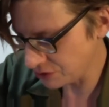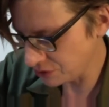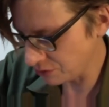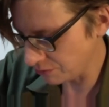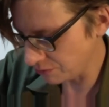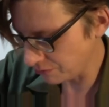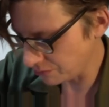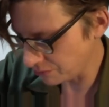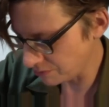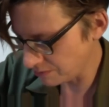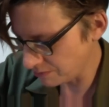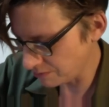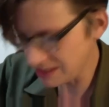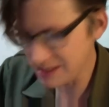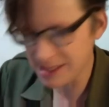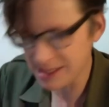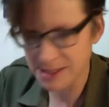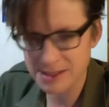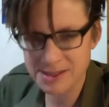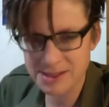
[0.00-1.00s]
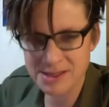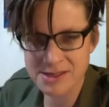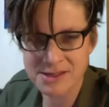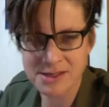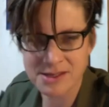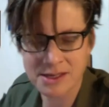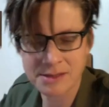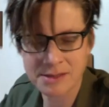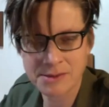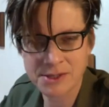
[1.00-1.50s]
done from my senses.
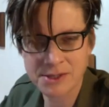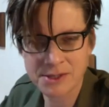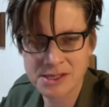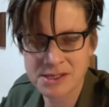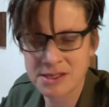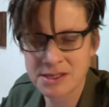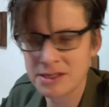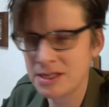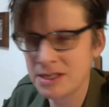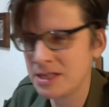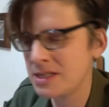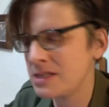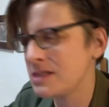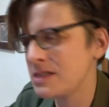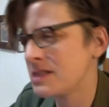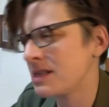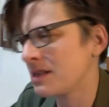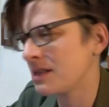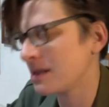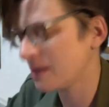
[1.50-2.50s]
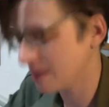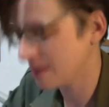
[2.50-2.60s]
I'm going to turn it into